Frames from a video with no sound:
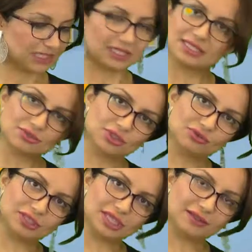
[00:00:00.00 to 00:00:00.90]
Let's do it
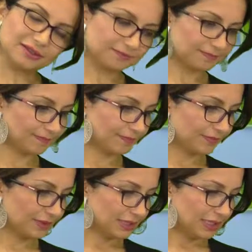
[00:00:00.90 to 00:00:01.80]
together.
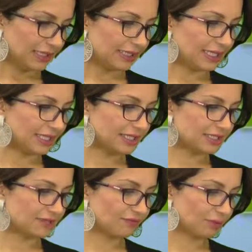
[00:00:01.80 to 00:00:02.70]
In any
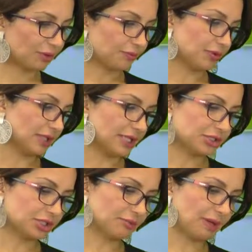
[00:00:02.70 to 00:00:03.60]
given
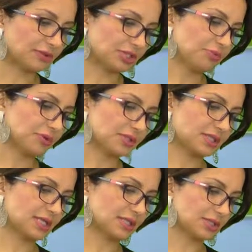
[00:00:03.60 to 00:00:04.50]
population, about ten
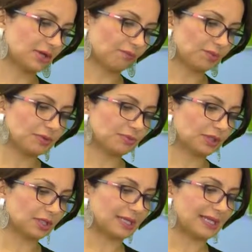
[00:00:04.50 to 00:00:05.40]
percent of
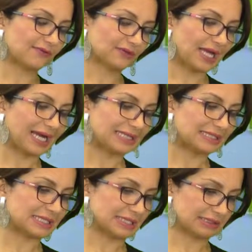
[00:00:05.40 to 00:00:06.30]
people are
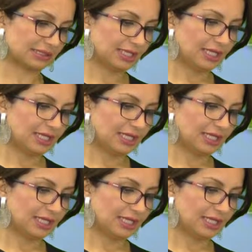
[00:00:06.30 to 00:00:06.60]
left-handed,